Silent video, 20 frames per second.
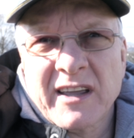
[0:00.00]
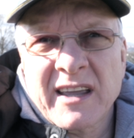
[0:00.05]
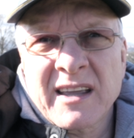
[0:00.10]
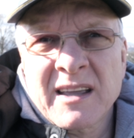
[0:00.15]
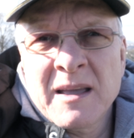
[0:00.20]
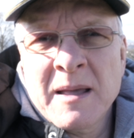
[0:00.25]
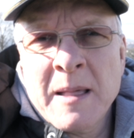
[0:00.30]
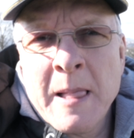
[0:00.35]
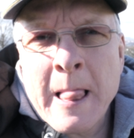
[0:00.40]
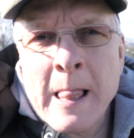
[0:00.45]

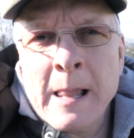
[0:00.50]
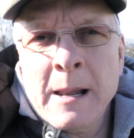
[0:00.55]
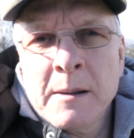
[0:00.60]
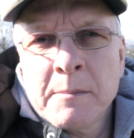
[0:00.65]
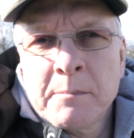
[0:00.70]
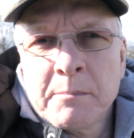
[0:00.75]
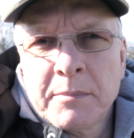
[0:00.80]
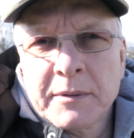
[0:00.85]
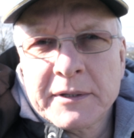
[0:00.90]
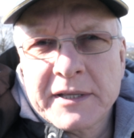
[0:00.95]
Without a
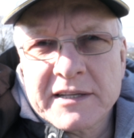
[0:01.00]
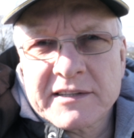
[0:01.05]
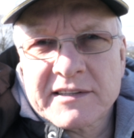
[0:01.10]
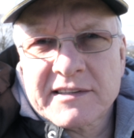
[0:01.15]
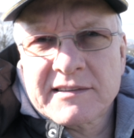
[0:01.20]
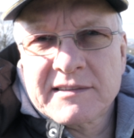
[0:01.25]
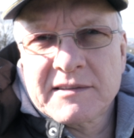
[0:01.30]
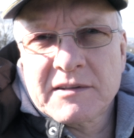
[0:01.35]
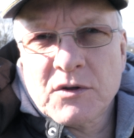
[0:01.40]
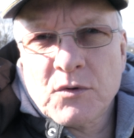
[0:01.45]
wind muff,
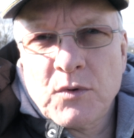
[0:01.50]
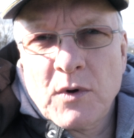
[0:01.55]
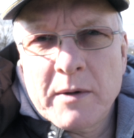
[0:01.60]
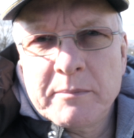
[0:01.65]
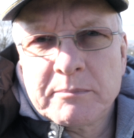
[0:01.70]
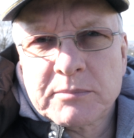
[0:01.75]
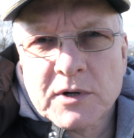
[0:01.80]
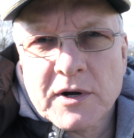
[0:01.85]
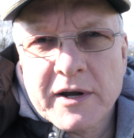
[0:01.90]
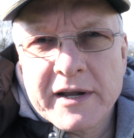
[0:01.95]

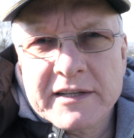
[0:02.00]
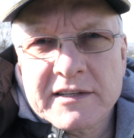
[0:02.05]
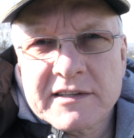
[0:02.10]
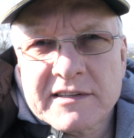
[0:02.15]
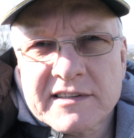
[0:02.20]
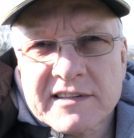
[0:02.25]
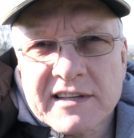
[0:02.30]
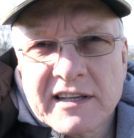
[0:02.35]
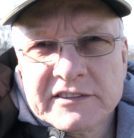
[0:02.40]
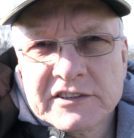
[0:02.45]
the outdoor
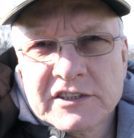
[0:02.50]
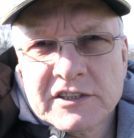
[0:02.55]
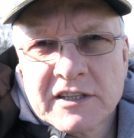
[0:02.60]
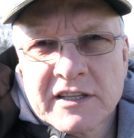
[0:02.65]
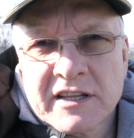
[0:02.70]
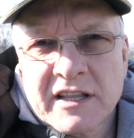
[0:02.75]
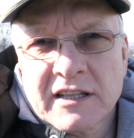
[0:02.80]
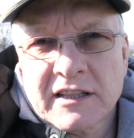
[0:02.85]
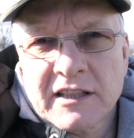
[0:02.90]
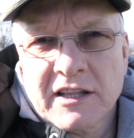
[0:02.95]
sound
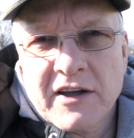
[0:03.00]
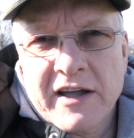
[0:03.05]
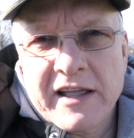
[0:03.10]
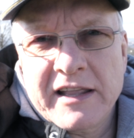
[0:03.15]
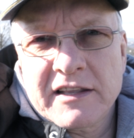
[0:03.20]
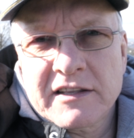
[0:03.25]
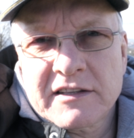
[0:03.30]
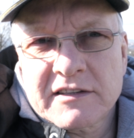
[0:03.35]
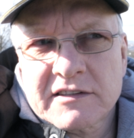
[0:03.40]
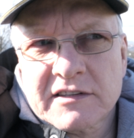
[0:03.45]
quickly
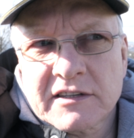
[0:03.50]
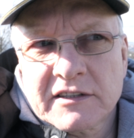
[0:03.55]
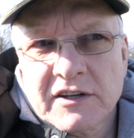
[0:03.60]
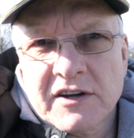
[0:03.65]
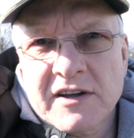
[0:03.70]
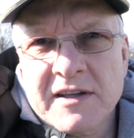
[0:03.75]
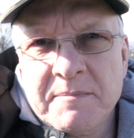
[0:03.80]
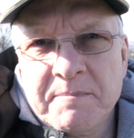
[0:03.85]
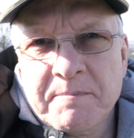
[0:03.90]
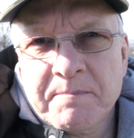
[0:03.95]
became
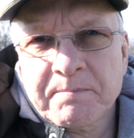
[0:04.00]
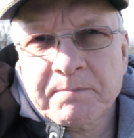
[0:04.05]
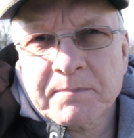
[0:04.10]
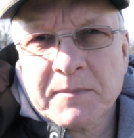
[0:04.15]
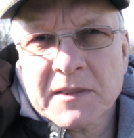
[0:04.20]
unusable.